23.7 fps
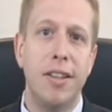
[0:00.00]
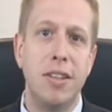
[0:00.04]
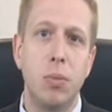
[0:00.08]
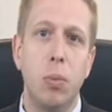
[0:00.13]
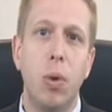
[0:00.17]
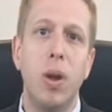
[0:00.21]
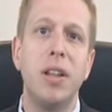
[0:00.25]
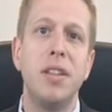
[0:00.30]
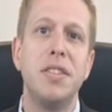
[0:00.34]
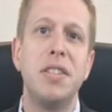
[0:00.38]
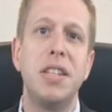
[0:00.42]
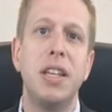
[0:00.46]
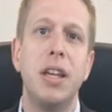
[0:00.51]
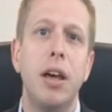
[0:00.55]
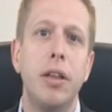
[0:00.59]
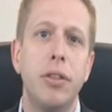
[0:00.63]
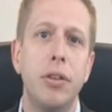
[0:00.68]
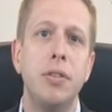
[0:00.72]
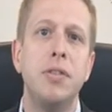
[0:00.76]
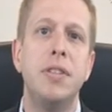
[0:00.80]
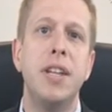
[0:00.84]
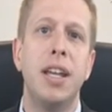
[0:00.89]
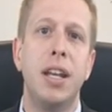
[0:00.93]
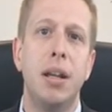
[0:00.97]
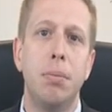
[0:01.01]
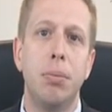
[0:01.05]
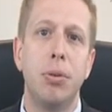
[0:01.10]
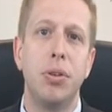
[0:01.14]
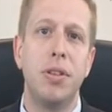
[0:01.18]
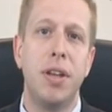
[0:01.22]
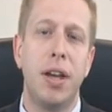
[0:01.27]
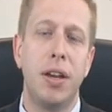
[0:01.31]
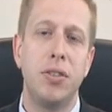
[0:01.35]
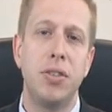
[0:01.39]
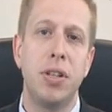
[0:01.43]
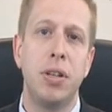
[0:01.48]
as well as the other data
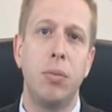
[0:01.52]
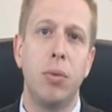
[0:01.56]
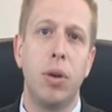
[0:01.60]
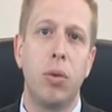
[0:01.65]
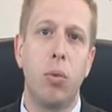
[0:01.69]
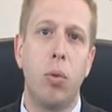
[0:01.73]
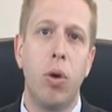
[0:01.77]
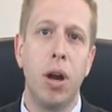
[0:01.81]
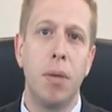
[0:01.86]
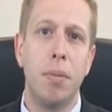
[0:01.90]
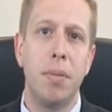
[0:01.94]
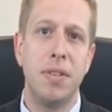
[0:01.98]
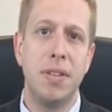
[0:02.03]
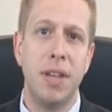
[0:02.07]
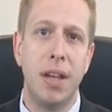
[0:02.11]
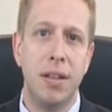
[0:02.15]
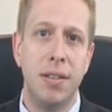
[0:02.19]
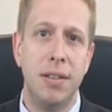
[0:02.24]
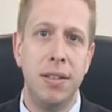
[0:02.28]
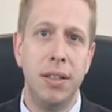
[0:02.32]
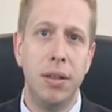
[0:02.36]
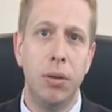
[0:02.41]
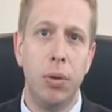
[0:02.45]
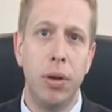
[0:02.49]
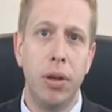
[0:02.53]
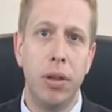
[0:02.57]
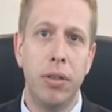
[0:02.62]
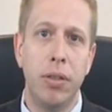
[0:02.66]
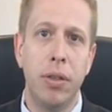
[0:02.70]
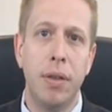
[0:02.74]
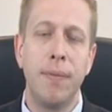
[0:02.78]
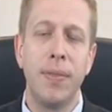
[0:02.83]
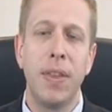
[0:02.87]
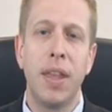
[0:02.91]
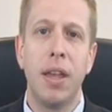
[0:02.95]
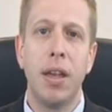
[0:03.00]
protection requirements I deal
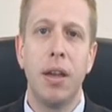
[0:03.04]
with,